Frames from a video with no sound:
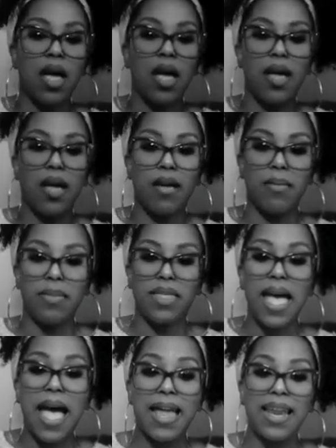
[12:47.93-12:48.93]

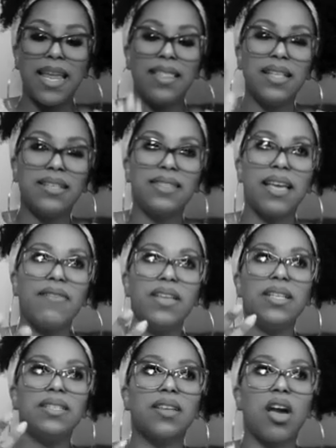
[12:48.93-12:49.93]
that. And the
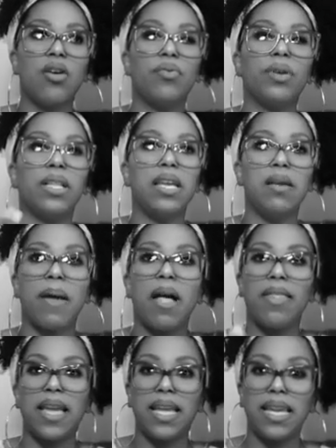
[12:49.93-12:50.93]
sevens are really
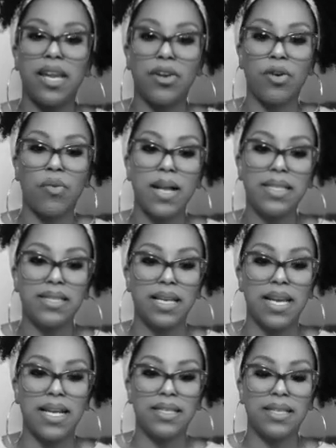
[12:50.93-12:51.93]
about like an inner
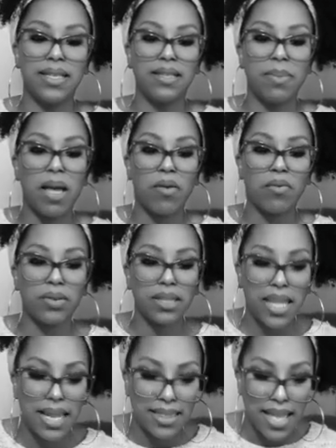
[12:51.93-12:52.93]
questing. It's about
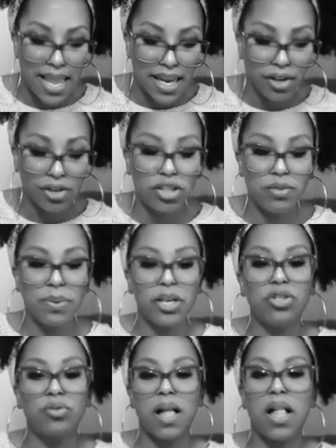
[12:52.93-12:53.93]
like that inner
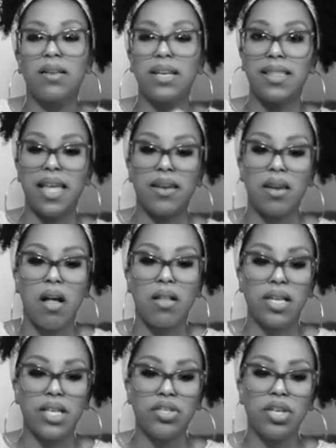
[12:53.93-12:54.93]
spirituality and that
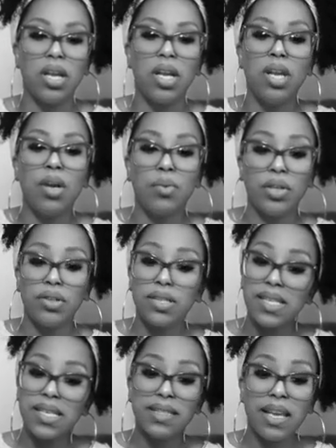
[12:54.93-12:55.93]
knowledge. When you
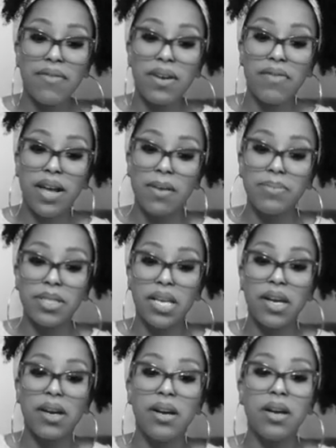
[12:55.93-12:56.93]
see 7 of Cups
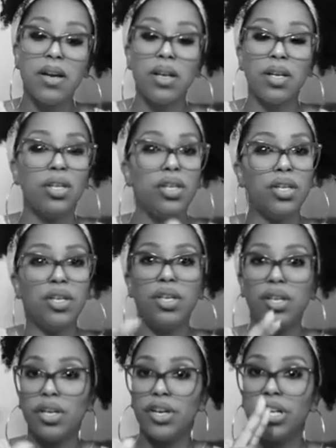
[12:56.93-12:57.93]
here,
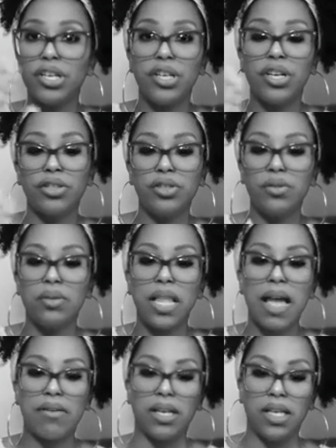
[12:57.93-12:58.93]
you're too
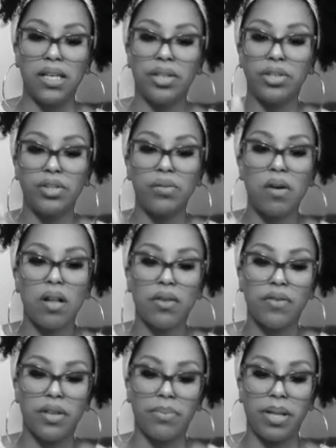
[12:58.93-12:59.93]
cloudy. You're too all
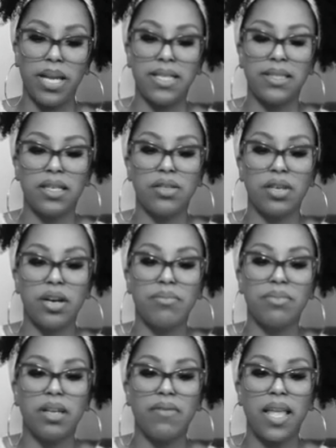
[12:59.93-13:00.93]
over the place in
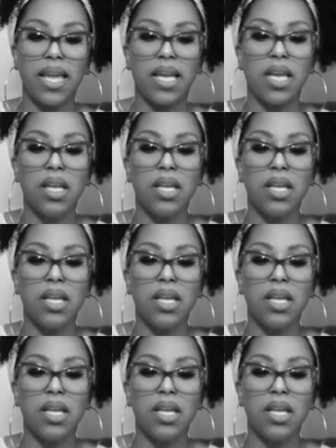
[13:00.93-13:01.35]
terms of like,